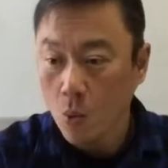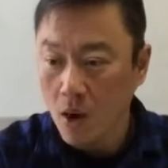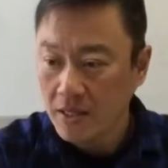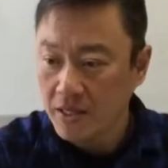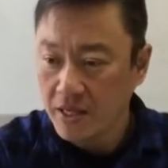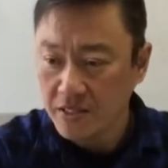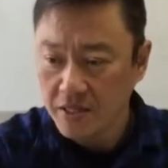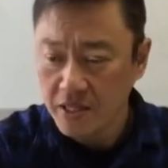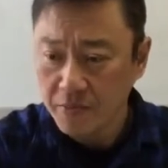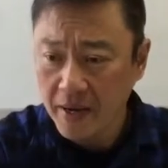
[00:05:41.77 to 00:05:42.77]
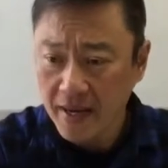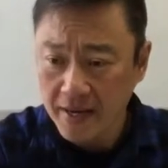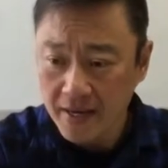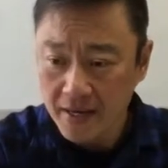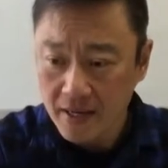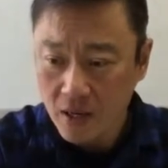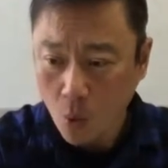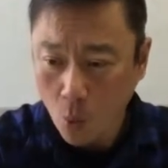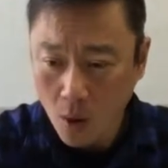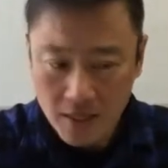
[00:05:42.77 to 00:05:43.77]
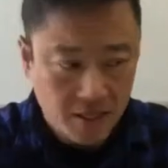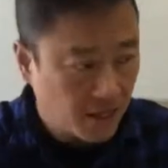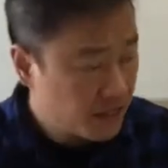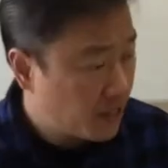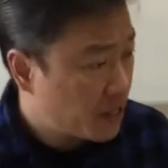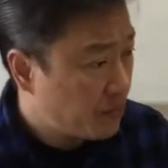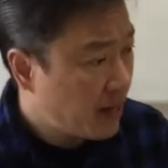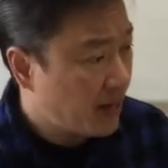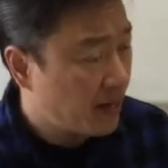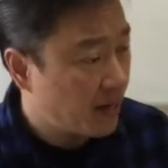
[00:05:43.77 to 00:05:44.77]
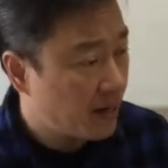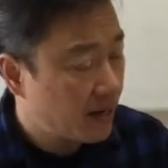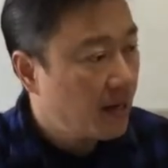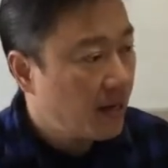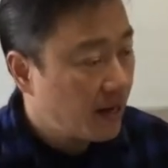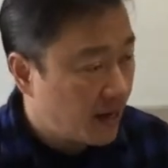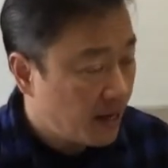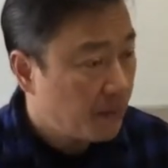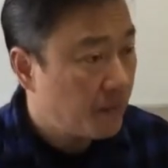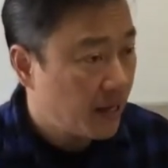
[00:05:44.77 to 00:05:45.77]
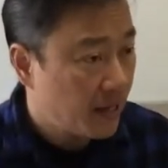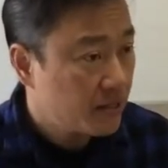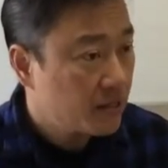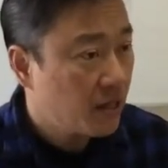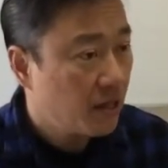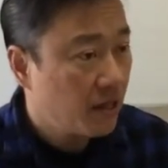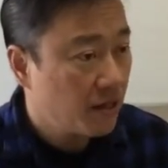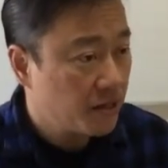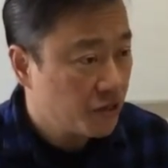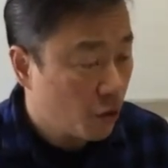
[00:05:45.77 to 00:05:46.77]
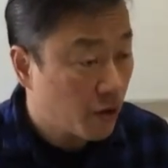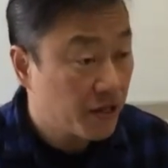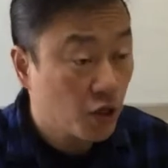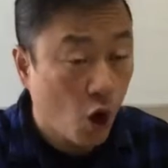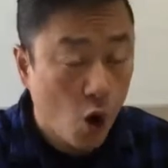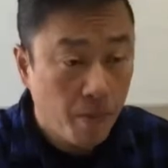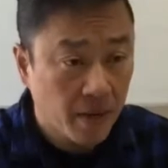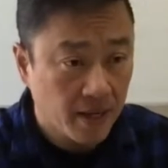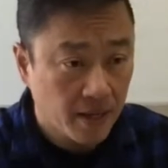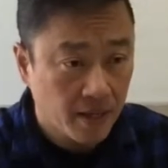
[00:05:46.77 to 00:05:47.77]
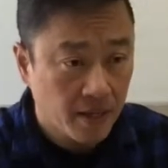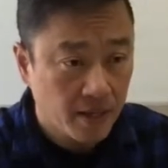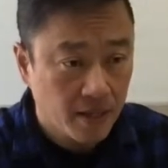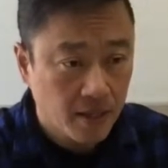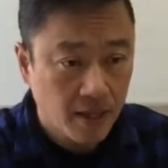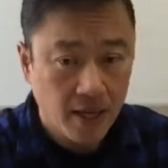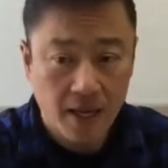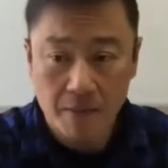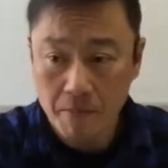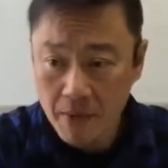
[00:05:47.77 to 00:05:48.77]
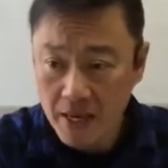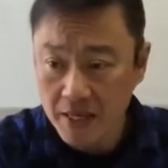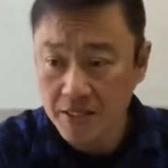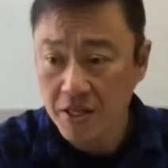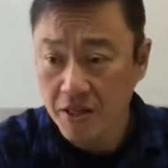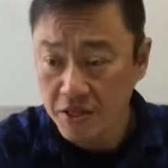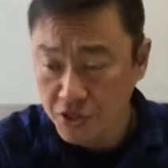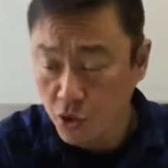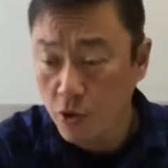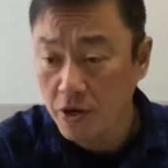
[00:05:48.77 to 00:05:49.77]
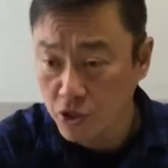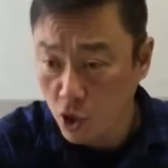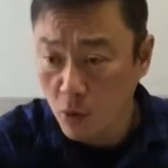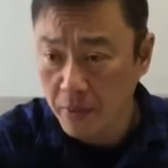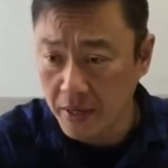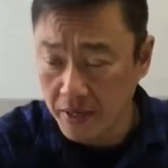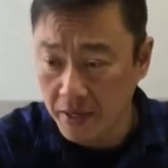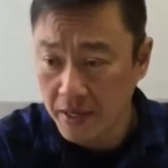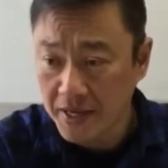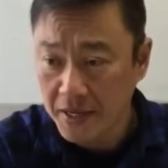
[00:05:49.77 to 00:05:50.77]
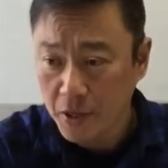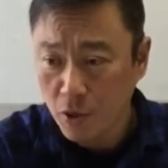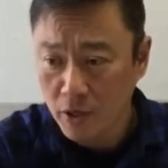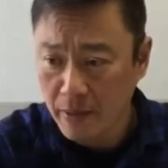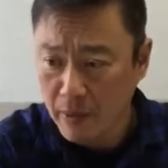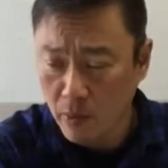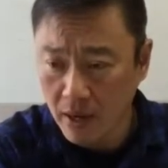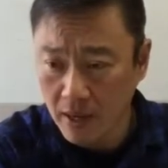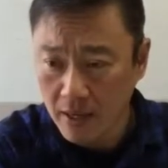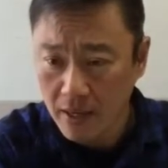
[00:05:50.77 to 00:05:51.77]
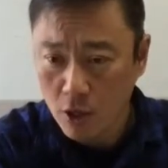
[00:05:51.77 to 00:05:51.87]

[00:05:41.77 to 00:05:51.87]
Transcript: What does this mean? What does this mean? It means the store is open. It means the store is open. Konnichiwa.